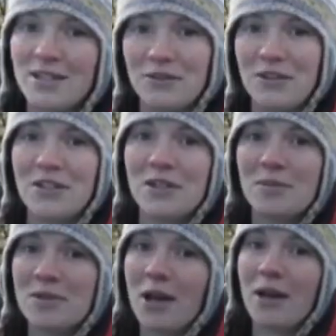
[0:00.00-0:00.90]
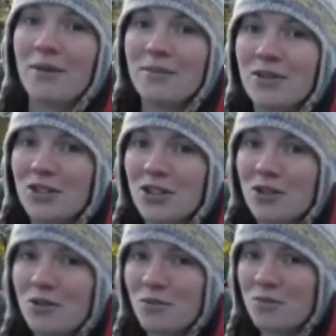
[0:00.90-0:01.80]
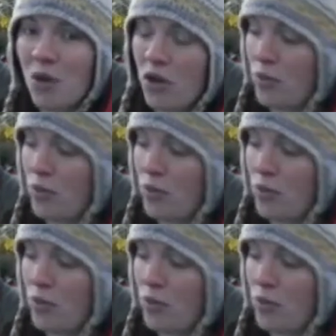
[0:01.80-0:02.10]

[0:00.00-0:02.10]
freed up time to do other